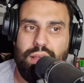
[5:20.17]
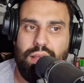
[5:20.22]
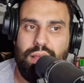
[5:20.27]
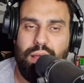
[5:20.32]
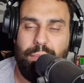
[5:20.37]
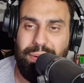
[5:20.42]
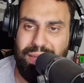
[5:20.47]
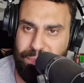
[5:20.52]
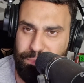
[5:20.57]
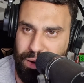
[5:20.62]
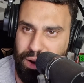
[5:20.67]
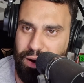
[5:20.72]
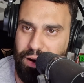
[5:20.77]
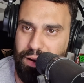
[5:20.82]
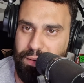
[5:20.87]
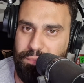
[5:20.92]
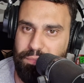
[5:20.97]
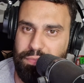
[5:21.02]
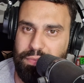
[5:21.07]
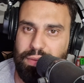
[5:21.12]
big
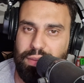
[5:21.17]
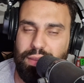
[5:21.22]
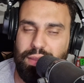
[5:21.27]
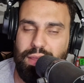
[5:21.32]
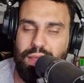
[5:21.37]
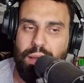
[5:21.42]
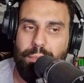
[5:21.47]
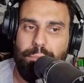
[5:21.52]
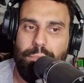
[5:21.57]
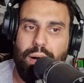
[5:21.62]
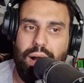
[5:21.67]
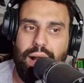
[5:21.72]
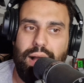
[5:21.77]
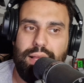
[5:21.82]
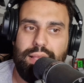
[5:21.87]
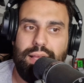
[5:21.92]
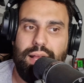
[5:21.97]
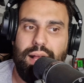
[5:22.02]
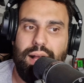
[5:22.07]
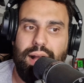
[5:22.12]
part,
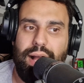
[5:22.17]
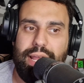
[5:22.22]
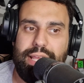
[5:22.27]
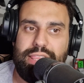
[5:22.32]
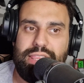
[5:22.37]
but I